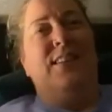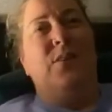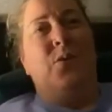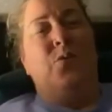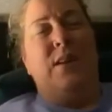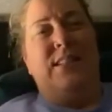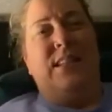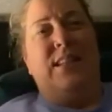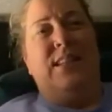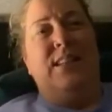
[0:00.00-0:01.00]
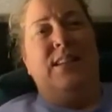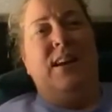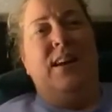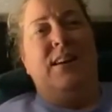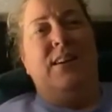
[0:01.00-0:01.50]
already,
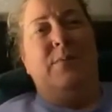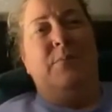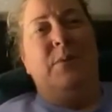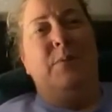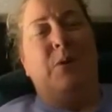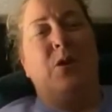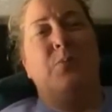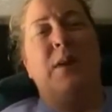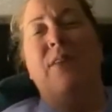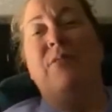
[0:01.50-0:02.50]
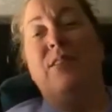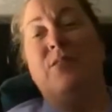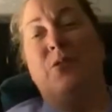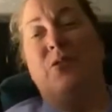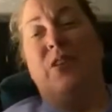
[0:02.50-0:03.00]
because we have
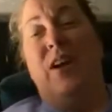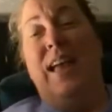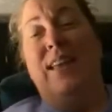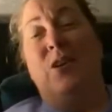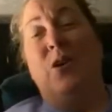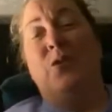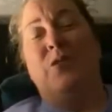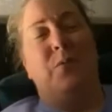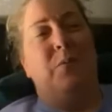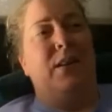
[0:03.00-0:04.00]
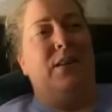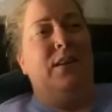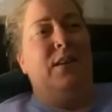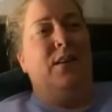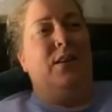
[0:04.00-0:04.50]
these thoughts in our head a lot, don't we?
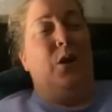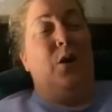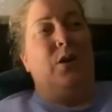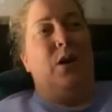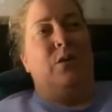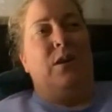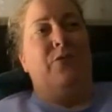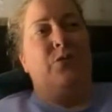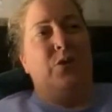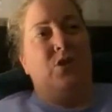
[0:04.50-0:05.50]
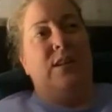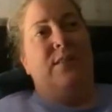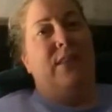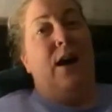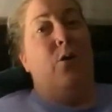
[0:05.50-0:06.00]
You know, I'd love to
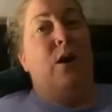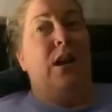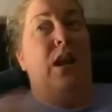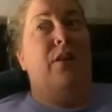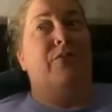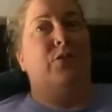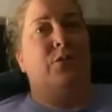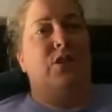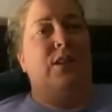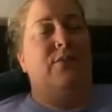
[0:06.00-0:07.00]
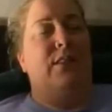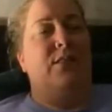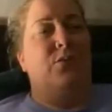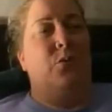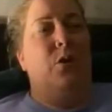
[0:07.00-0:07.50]
achieve that, or I'd love to achieve
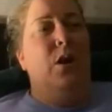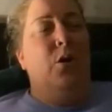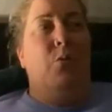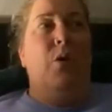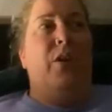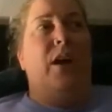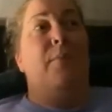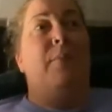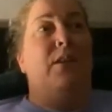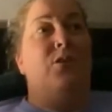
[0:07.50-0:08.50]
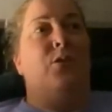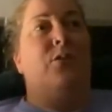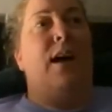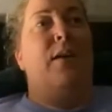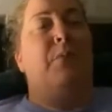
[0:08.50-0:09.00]
this, or one day I might do
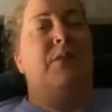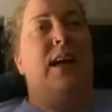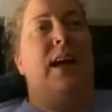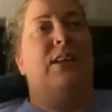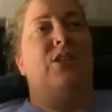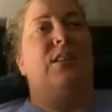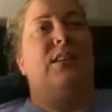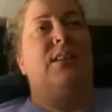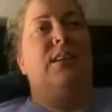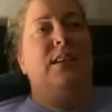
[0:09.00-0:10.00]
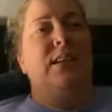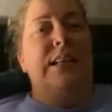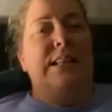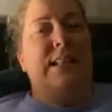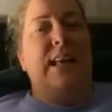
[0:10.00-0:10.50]
that. But to actually
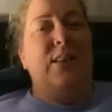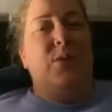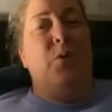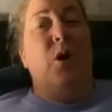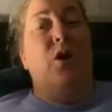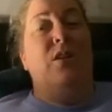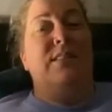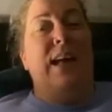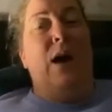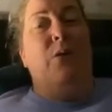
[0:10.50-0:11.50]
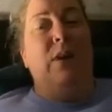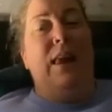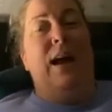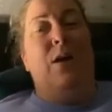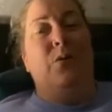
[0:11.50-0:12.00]
say the words out
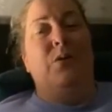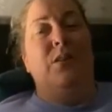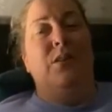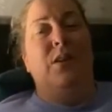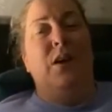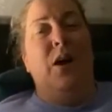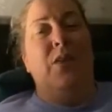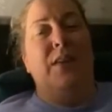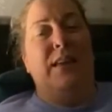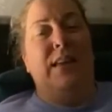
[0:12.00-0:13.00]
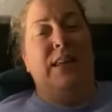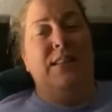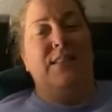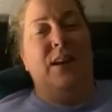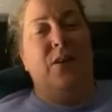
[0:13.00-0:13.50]
loud, I think in
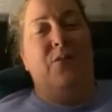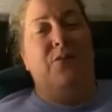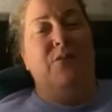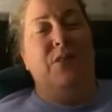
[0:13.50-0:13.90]
itself